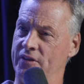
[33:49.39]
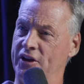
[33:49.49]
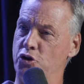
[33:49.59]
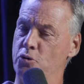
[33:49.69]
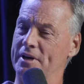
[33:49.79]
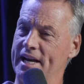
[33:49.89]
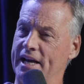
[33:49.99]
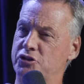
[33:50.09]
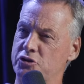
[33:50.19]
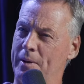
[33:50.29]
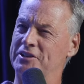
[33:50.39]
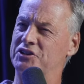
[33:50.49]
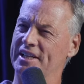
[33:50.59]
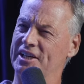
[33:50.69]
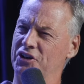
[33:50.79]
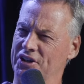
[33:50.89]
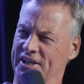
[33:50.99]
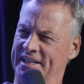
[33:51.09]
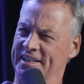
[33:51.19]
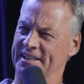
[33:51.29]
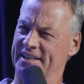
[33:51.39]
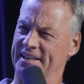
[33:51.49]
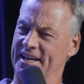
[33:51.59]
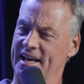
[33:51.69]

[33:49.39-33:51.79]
that human nature is basically good. Mm.